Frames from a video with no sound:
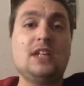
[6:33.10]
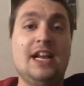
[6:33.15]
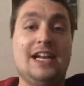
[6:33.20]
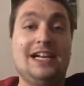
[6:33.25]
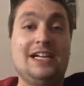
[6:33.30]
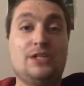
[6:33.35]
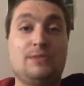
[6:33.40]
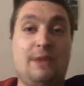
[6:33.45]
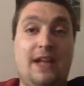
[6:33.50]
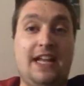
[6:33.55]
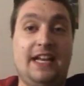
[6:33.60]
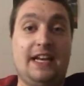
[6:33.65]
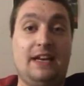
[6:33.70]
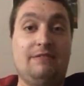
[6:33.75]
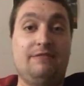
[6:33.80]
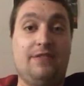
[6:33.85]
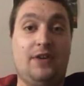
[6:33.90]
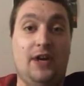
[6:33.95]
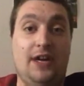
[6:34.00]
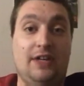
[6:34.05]
And he's making
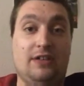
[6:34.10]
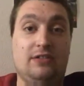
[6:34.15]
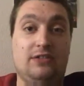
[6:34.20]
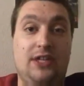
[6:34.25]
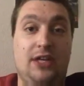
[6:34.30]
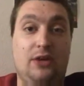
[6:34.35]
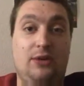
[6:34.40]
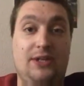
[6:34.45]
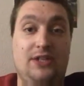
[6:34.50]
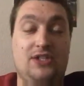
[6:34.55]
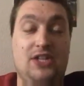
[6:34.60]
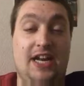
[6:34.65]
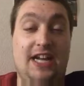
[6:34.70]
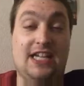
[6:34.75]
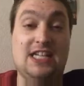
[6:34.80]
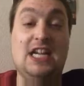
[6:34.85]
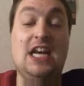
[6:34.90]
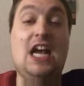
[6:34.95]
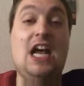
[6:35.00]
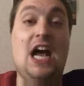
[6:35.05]
it very clear. He's
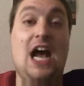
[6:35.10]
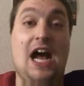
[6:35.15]
like,